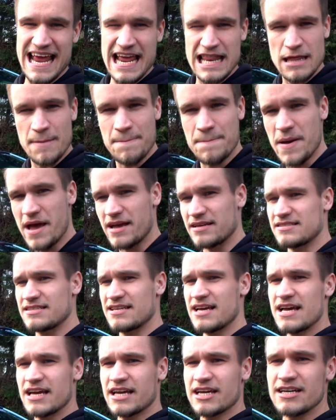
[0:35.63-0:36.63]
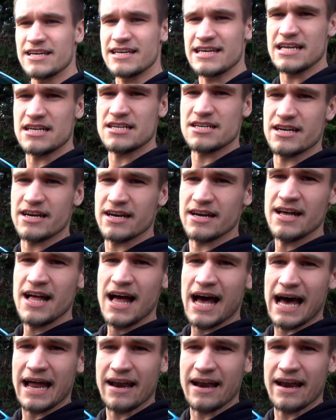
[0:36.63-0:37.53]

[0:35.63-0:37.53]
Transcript: in the best condition.